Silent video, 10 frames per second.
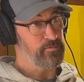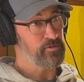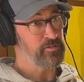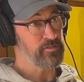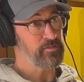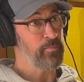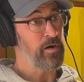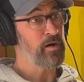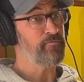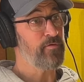
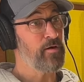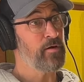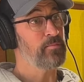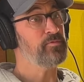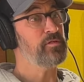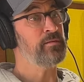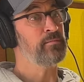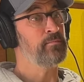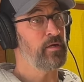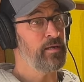small farms
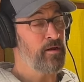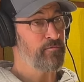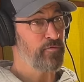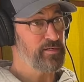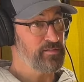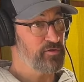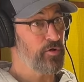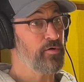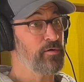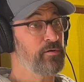and, and our voices
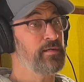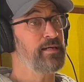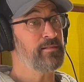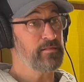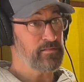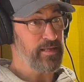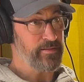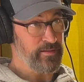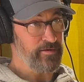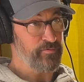heard at the state
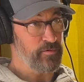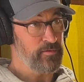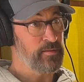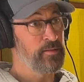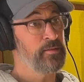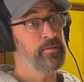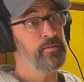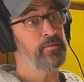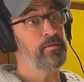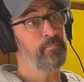level
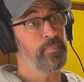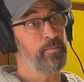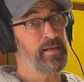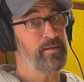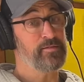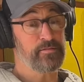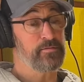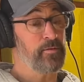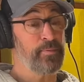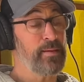um, because
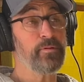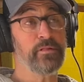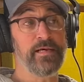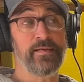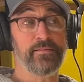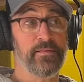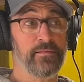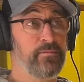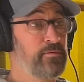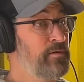the people in
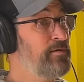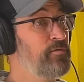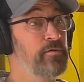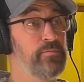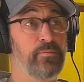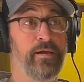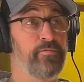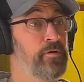Lansing never, ever